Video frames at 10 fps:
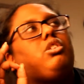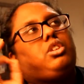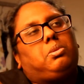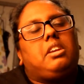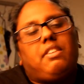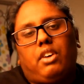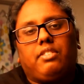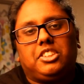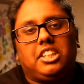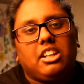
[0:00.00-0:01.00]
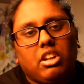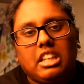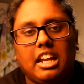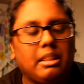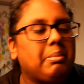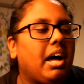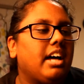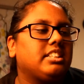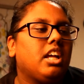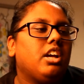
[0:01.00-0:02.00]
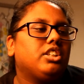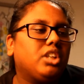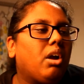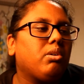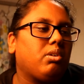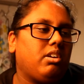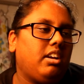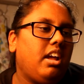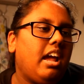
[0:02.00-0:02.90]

because we never obviously got that in the past. So good.